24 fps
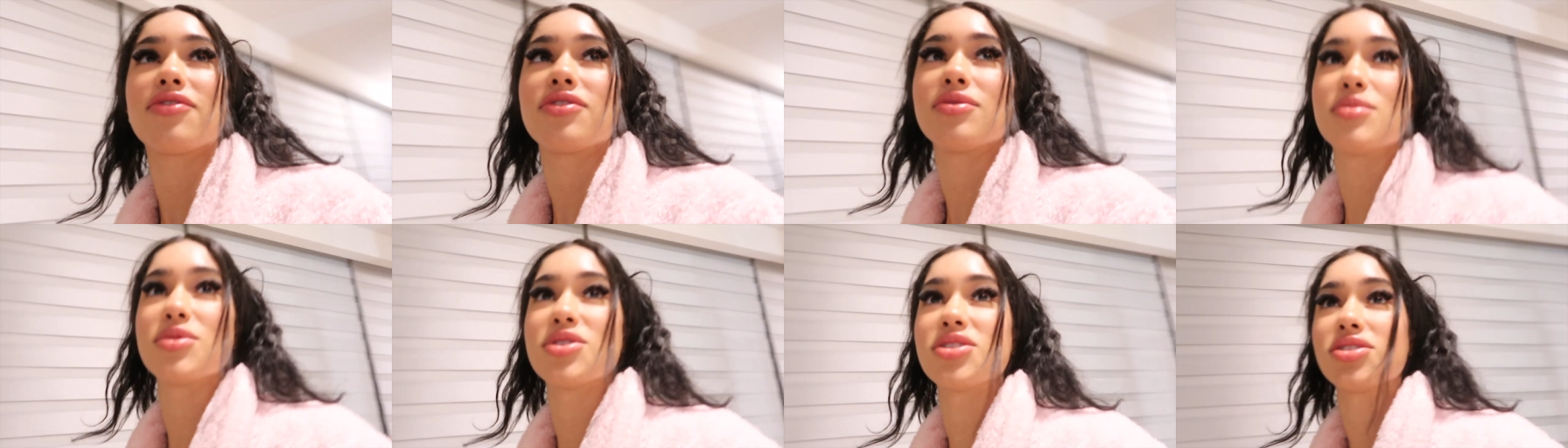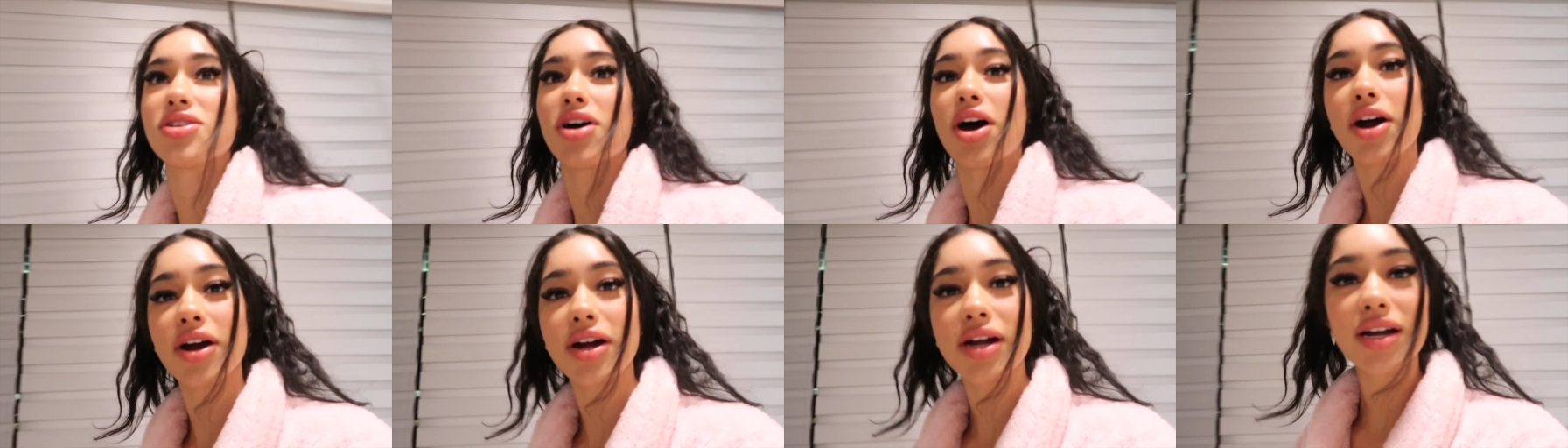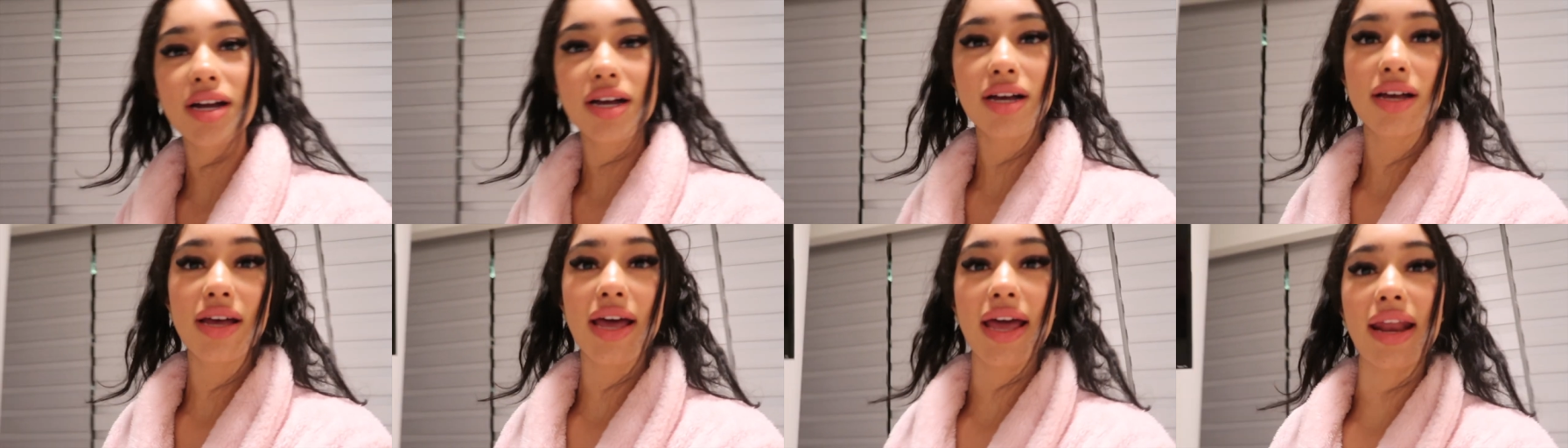from
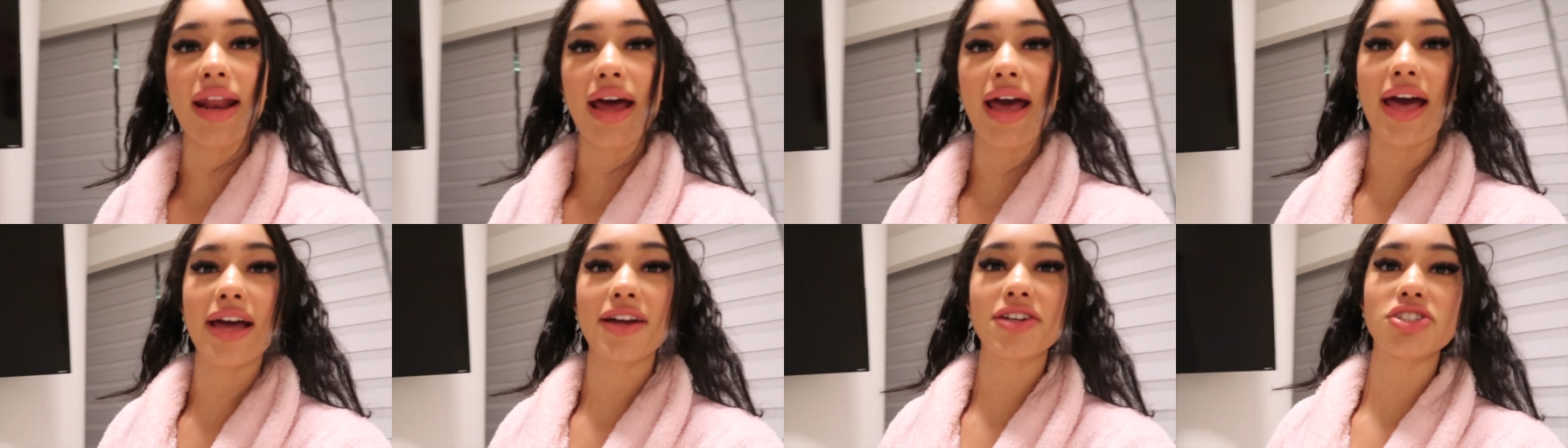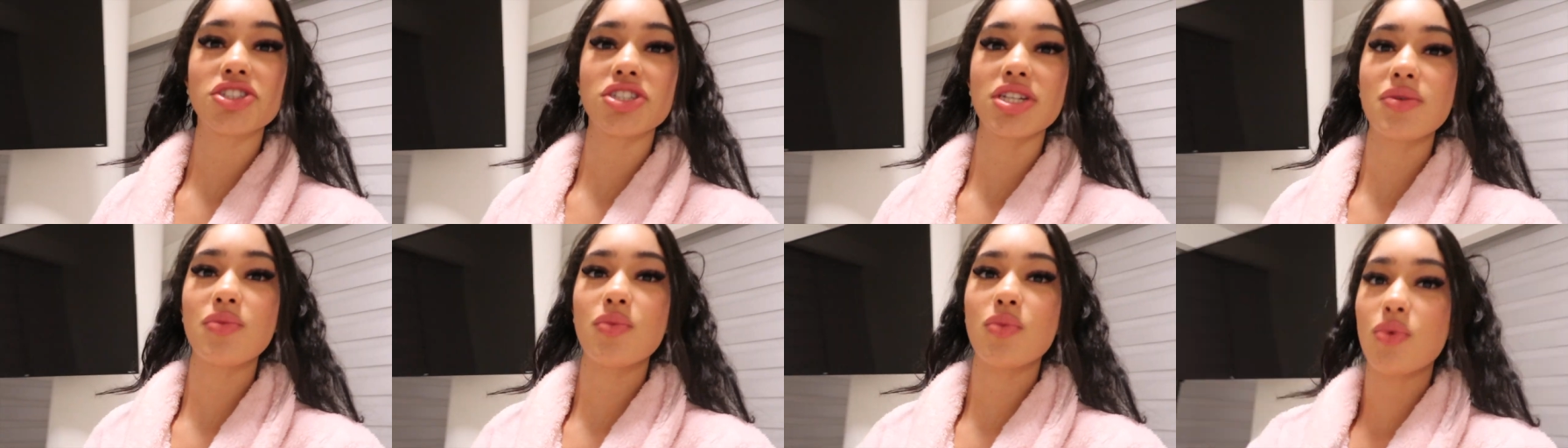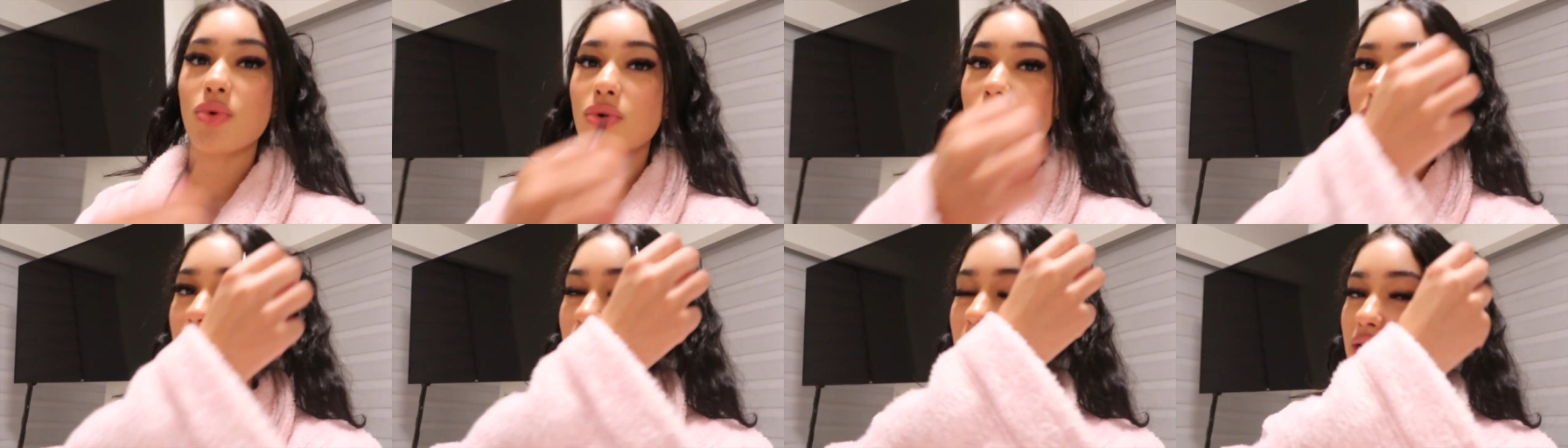zara and i actually
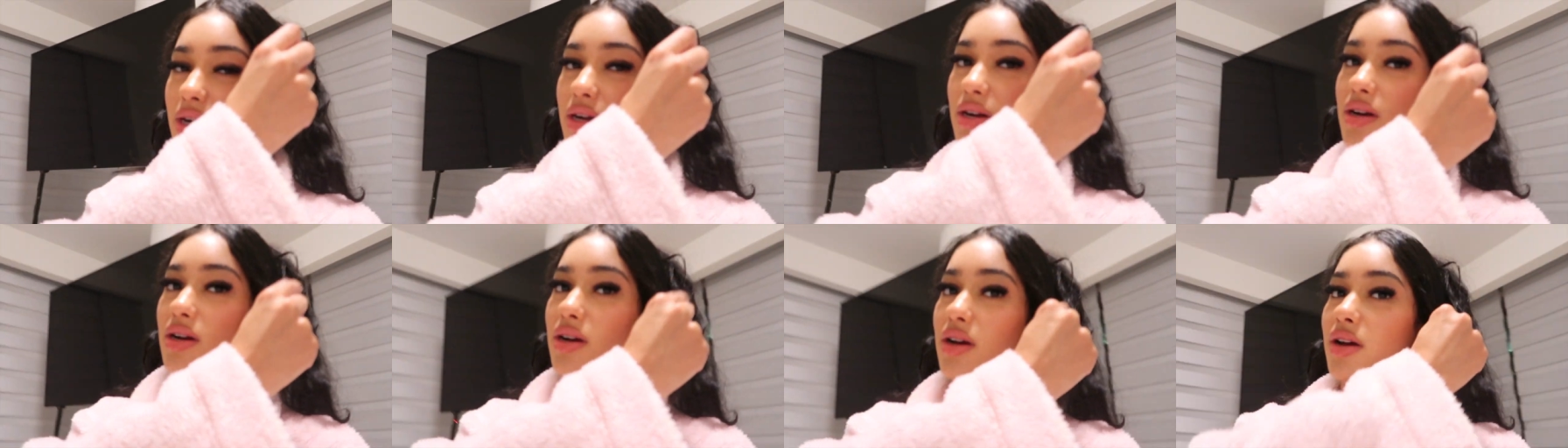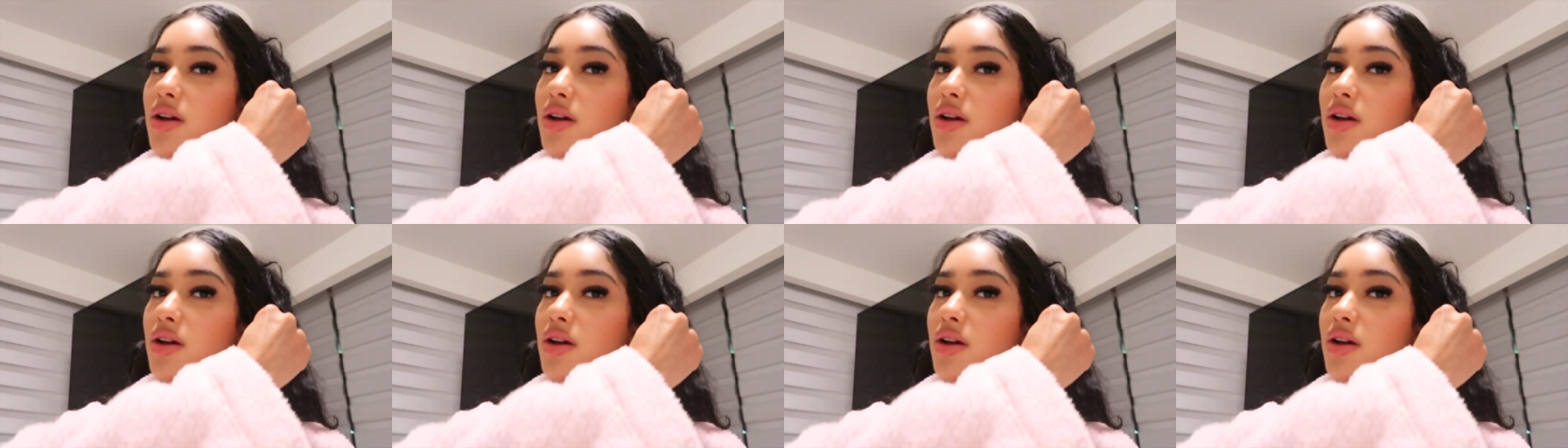wore